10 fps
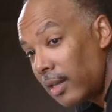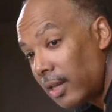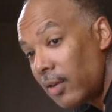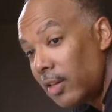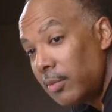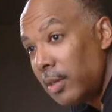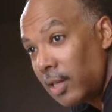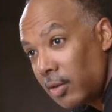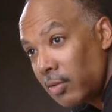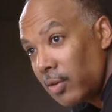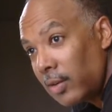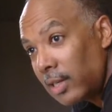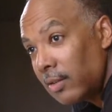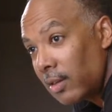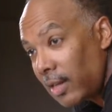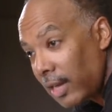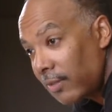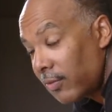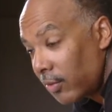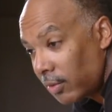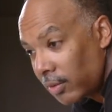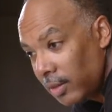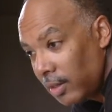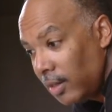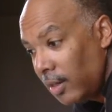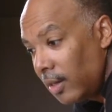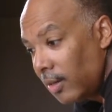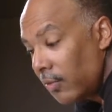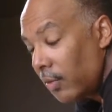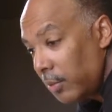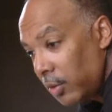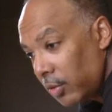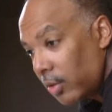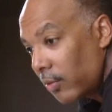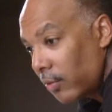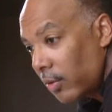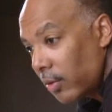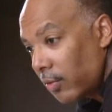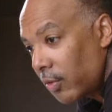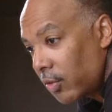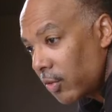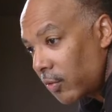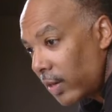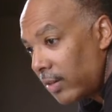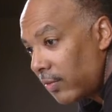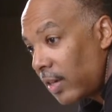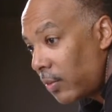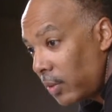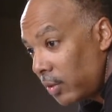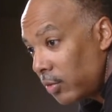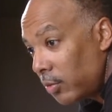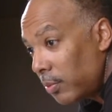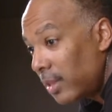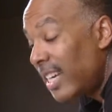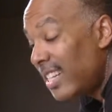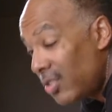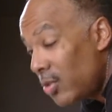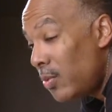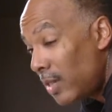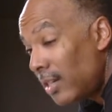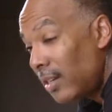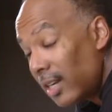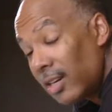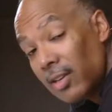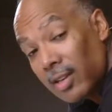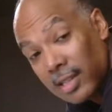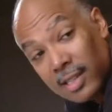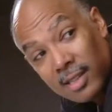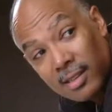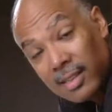They don't have to be a hero and give their life for music or for civil rights if they don't want to, but they do need to take care of their kids.